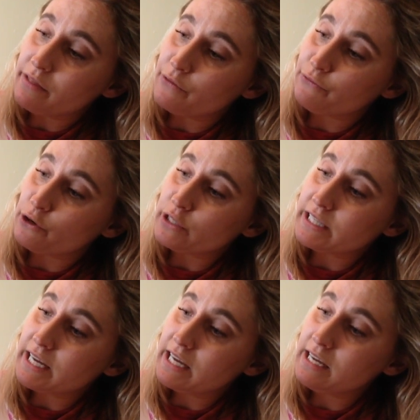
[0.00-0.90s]
the first
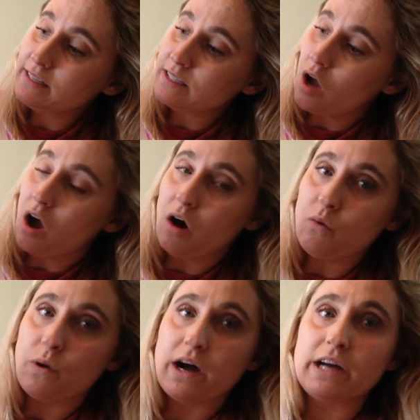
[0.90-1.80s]
thing he saw
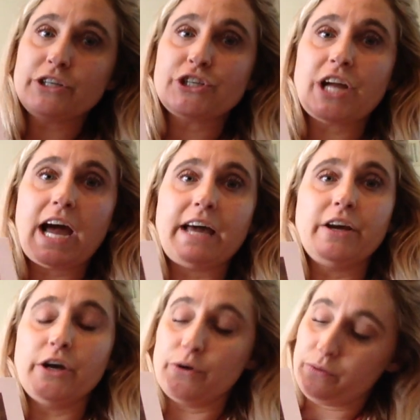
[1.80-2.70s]
was
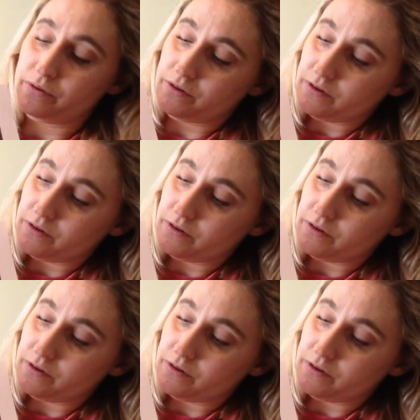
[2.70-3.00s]
Shadow.